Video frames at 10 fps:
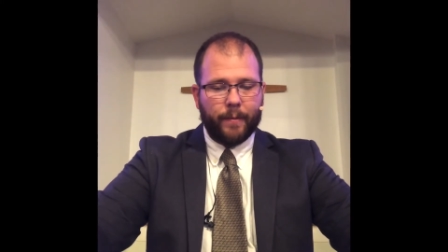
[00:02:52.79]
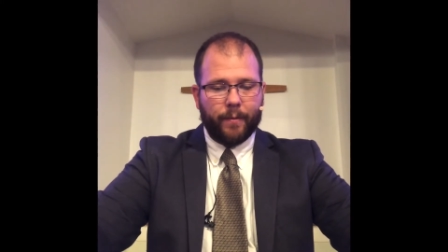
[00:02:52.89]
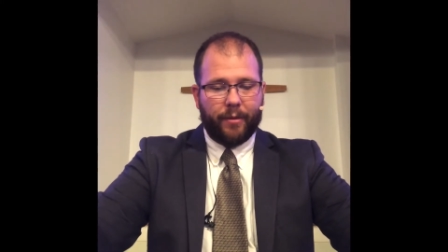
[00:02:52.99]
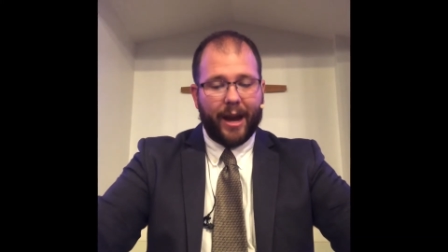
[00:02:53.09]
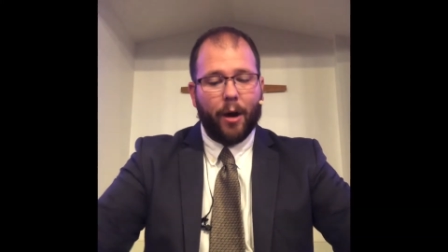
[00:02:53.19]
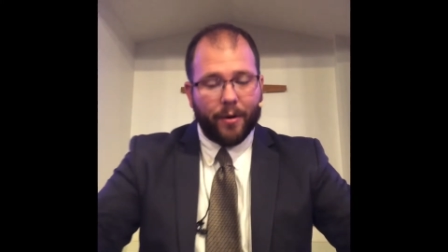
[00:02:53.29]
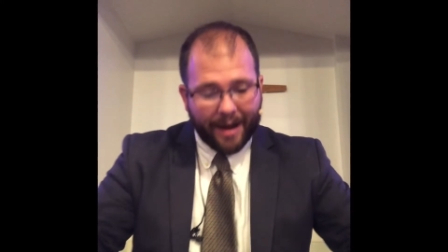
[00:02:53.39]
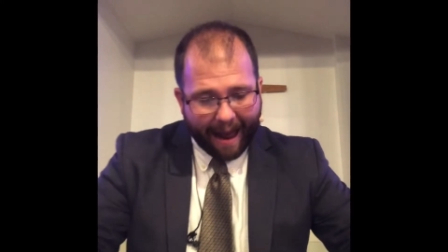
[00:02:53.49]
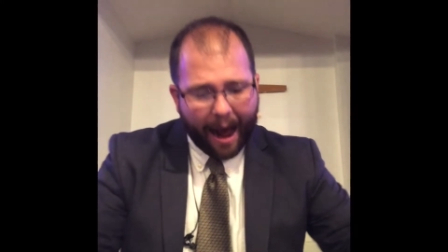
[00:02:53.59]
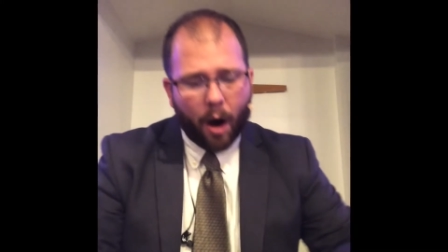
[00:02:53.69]
There
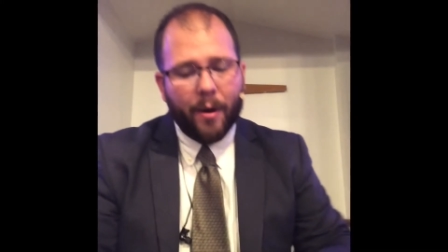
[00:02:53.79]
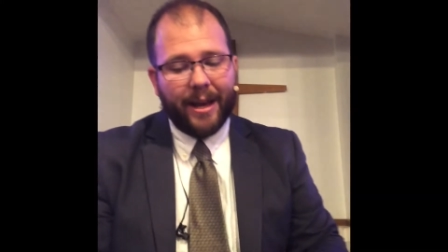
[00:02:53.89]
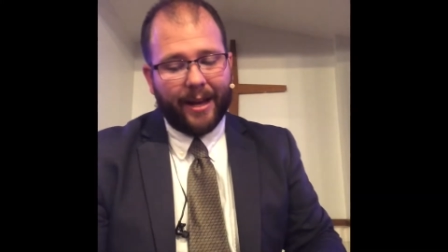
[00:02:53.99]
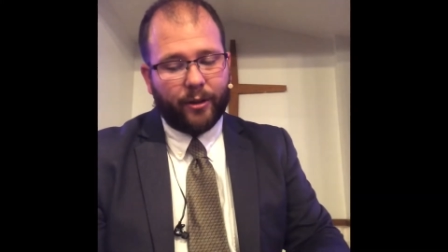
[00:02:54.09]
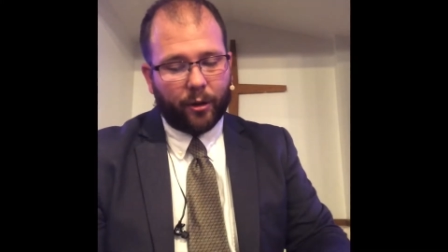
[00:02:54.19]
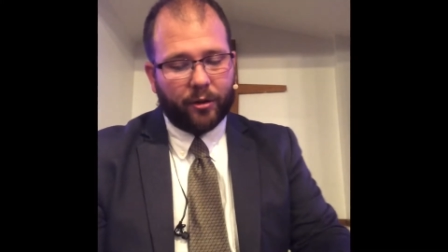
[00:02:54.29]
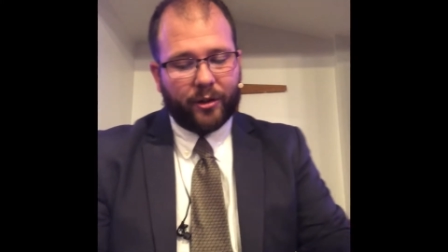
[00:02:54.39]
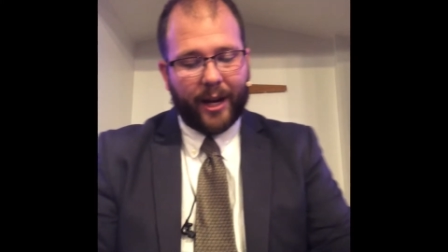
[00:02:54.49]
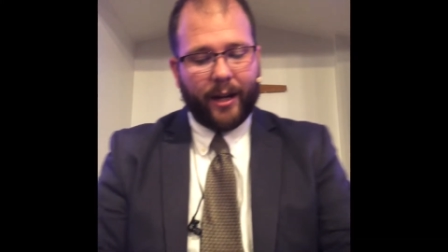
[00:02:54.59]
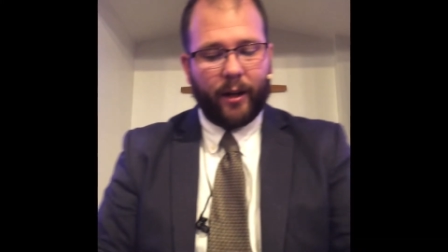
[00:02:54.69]
now
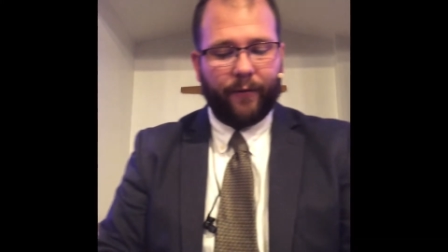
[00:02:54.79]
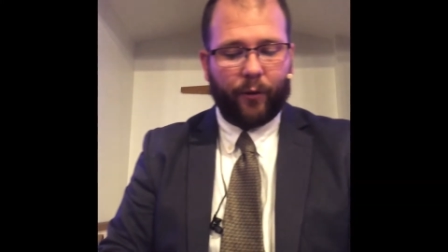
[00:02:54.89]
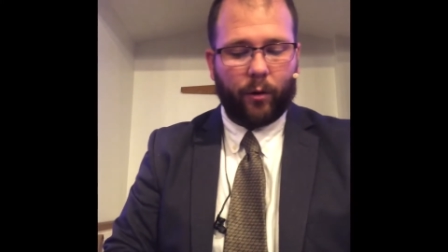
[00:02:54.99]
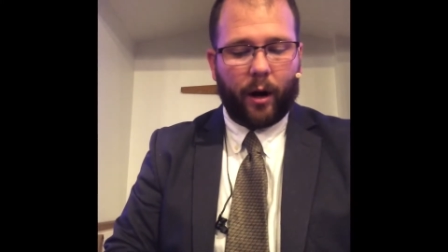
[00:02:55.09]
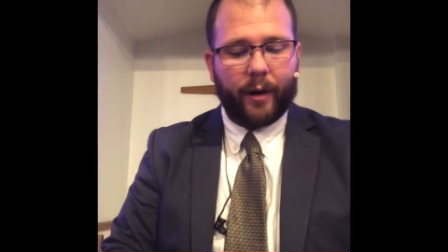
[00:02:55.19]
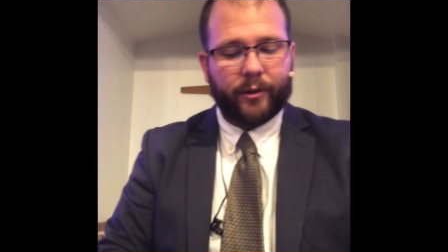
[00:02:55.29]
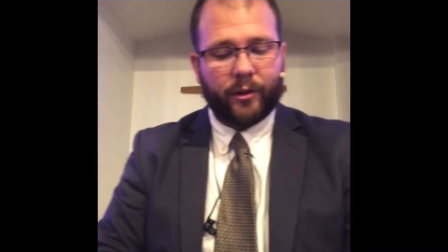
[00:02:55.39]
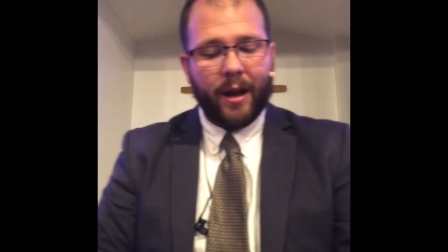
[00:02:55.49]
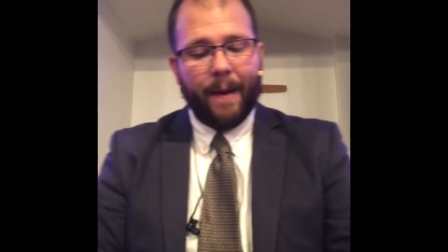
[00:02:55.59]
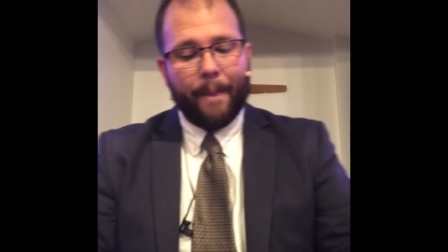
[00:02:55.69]
interceding for us
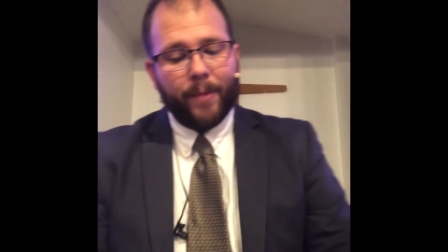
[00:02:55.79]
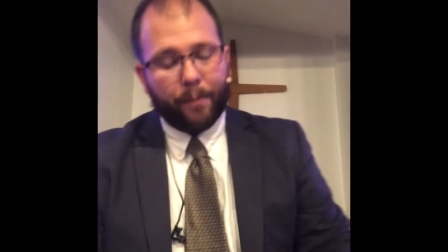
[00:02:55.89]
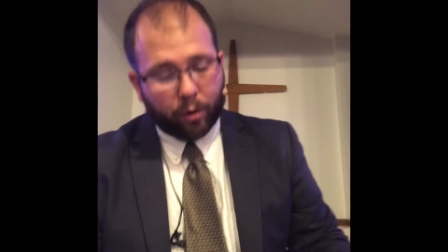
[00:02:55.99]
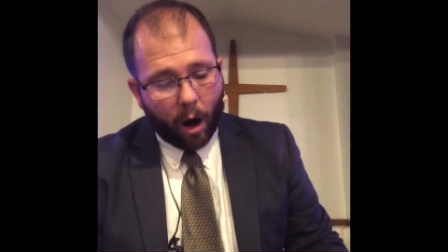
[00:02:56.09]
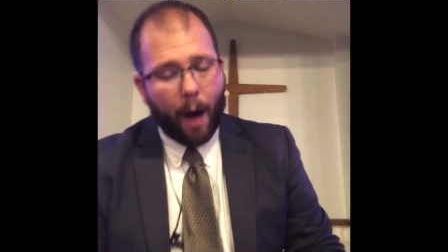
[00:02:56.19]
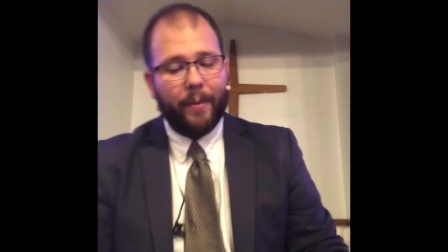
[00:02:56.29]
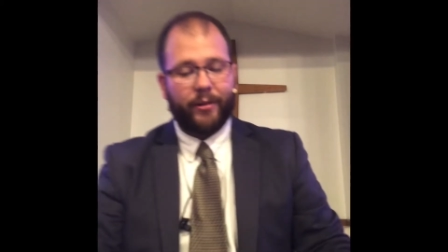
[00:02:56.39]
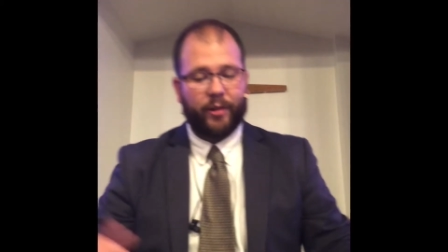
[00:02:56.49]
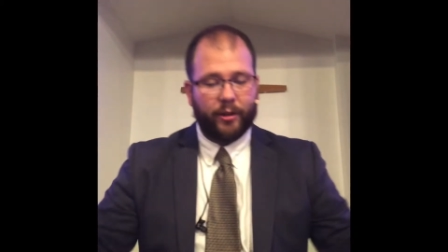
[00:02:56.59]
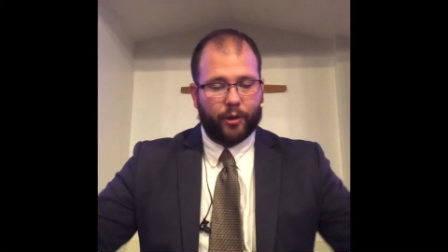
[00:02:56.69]

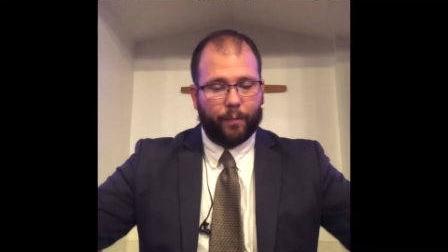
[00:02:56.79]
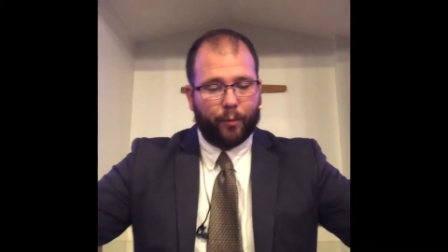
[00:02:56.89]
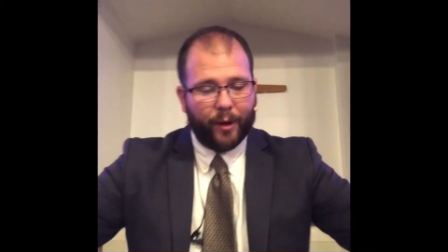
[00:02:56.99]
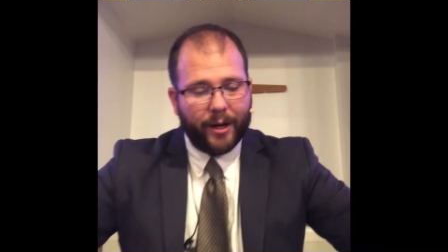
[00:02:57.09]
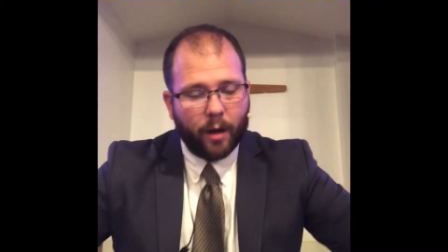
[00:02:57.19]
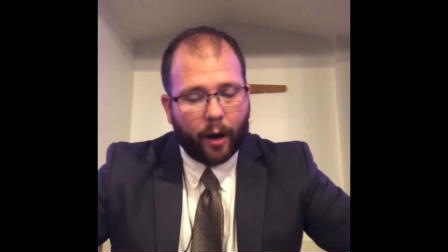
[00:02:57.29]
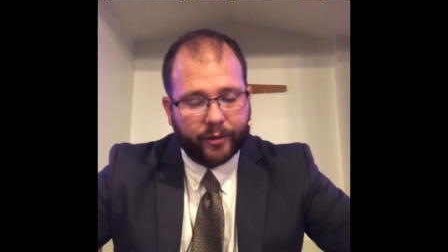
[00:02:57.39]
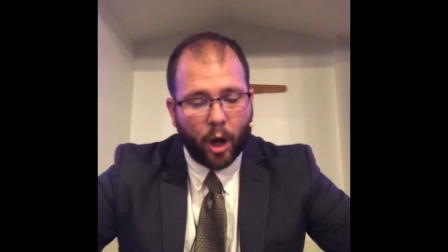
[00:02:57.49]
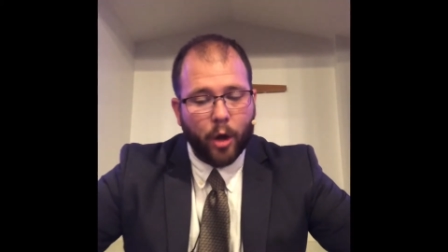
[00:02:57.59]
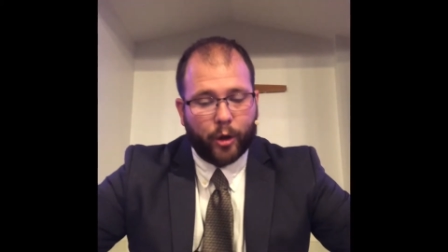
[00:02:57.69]
promising to bring
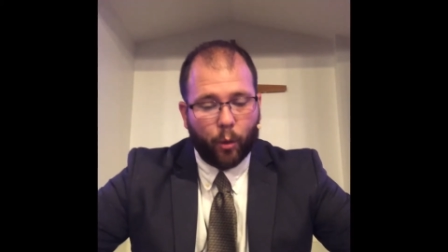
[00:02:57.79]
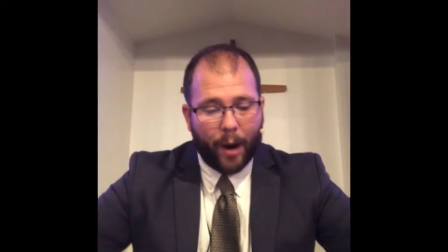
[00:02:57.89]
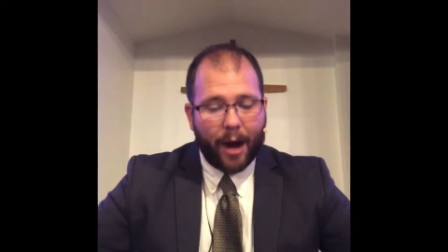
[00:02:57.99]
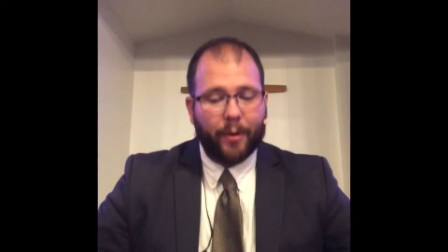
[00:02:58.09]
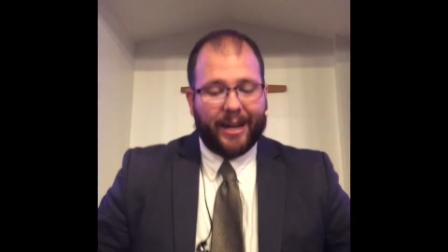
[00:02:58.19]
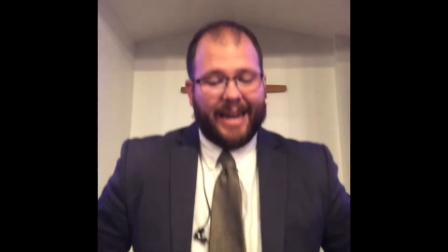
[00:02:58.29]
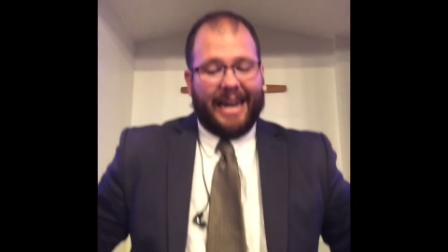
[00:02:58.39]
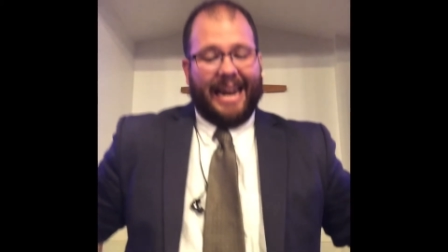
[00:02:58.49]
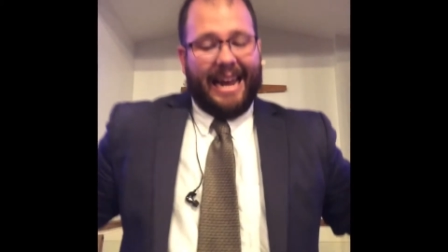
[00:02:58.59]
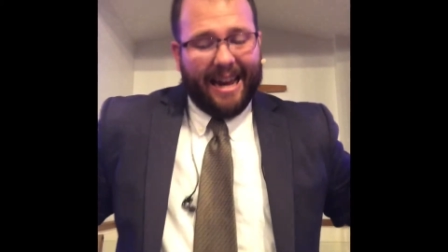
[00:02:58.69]
us to where
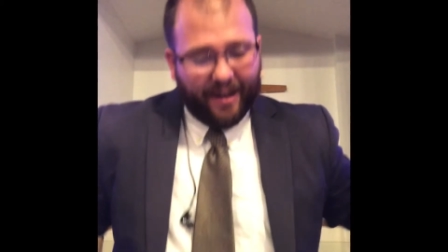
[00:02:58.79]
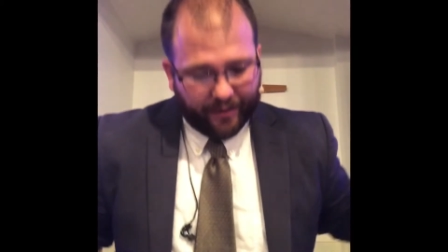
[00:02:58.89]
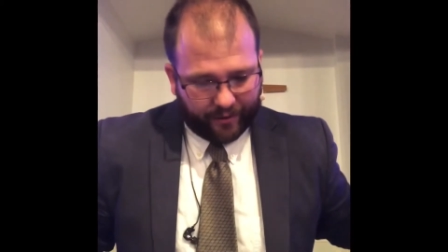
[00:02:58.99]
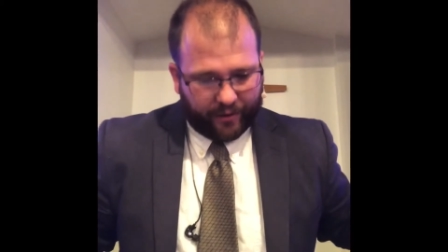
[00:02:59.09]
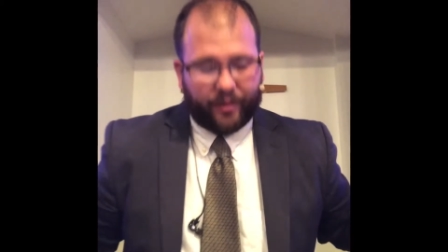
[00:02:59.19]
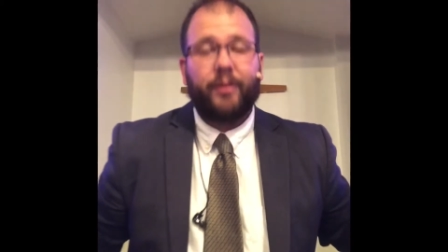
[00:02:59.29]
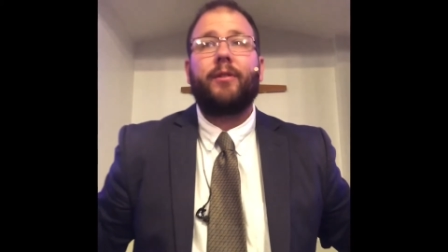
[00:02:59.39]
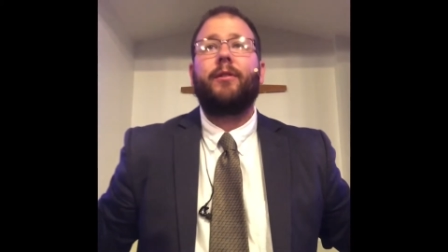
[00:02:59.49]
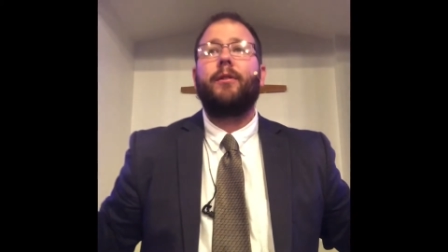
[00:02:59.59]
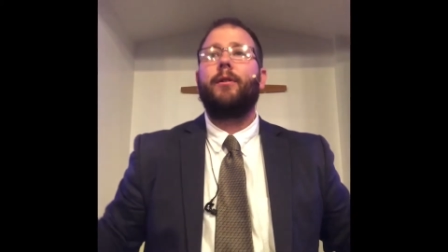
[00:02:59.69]
he
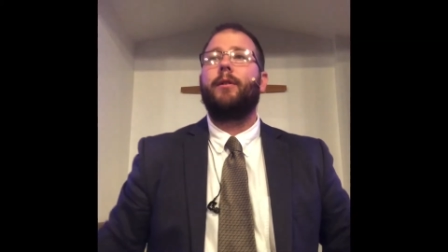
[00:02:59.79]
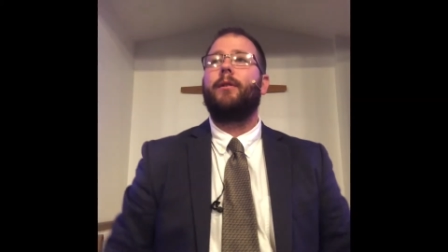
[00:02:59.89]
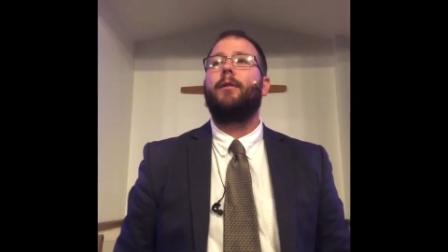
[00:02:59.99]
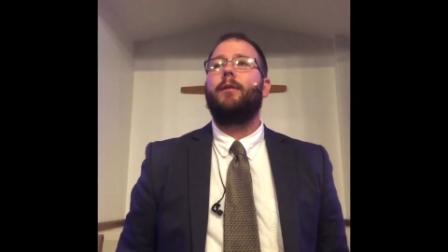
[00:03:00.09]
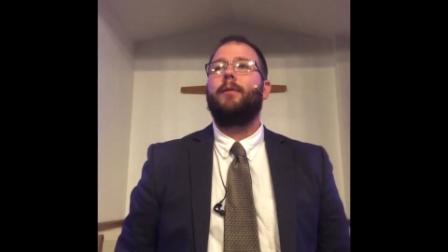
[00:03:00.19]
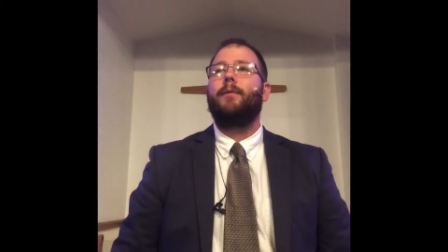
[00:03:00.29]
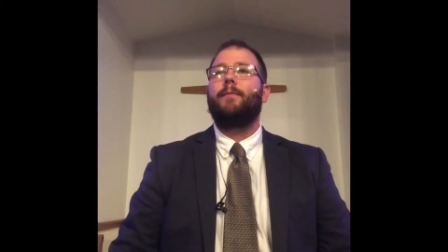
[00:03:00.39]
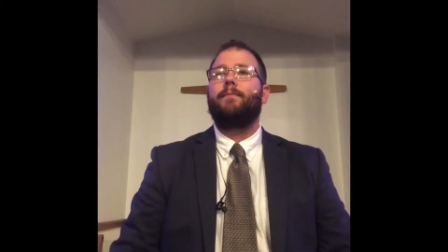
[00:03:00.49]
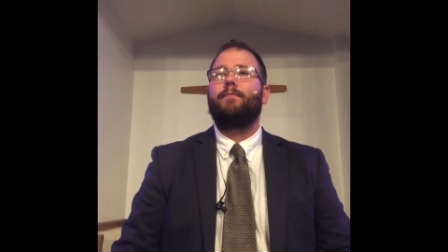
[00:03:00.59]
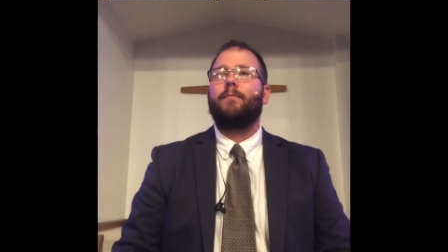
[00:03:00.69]
is
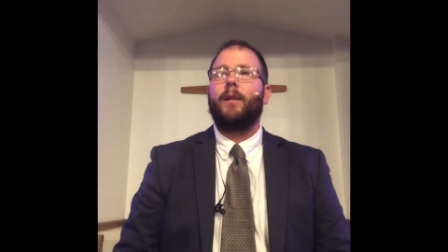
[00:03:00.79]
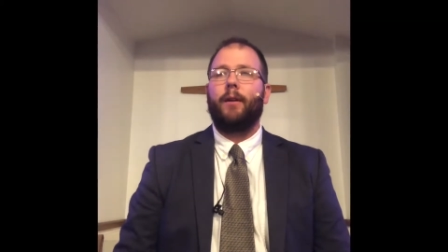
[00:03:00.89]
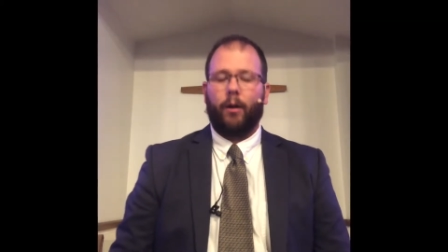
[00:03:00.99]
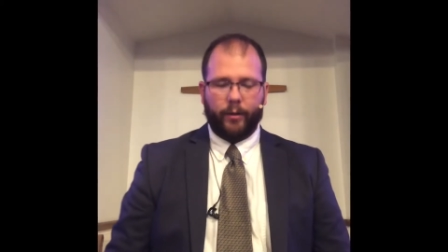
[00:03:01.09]
in our